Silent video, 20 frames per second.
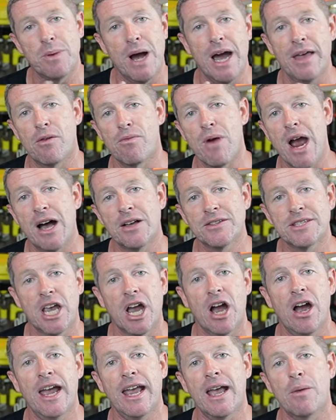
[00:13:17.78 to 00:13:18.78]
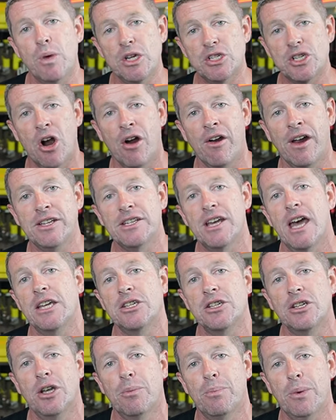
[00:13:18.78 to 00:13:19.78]
way the rails are going and which
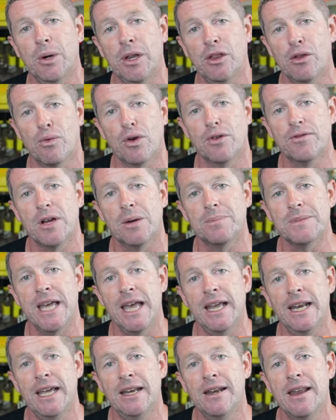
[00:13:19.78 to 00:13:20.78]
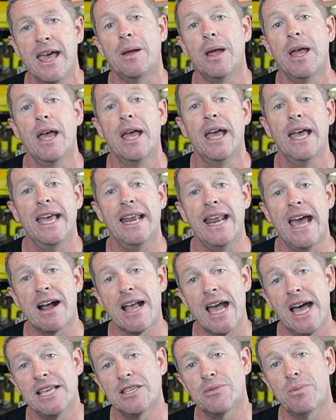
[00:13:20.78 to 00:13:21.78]
orientation you're putting the rooftop tent in. In our
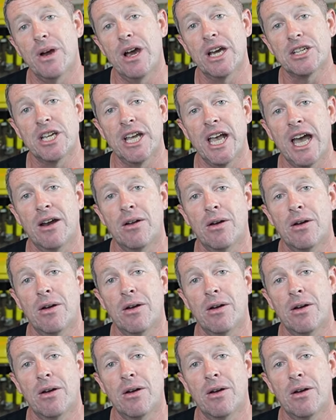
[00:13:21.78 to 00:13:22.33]
case, we're actually going